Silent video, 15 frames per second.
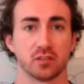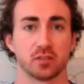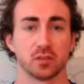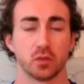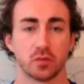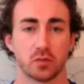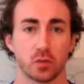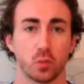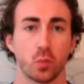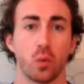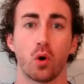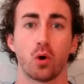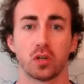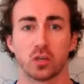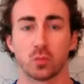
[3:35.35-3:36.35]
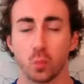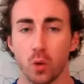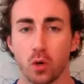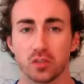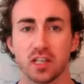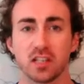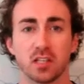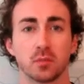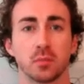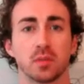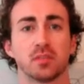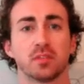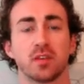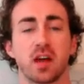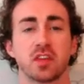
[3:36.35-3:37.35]
You know, if you're walking, walk that a little bit
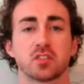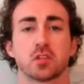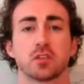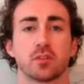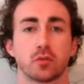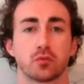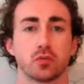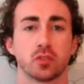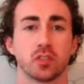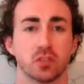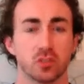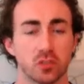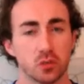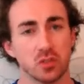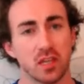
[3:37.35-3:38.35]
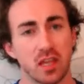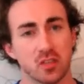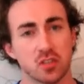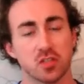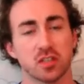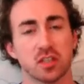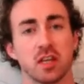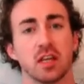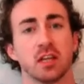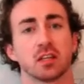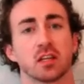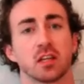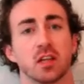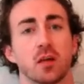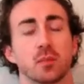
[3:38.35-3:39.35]
faster. If you're running, do the extra
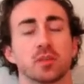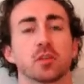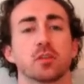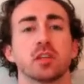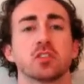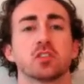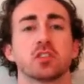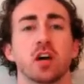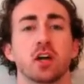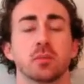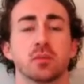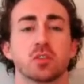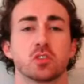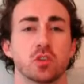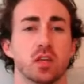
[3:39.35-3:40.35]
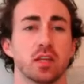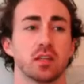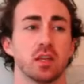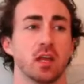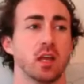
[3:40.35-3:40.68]
kilometre each time you train.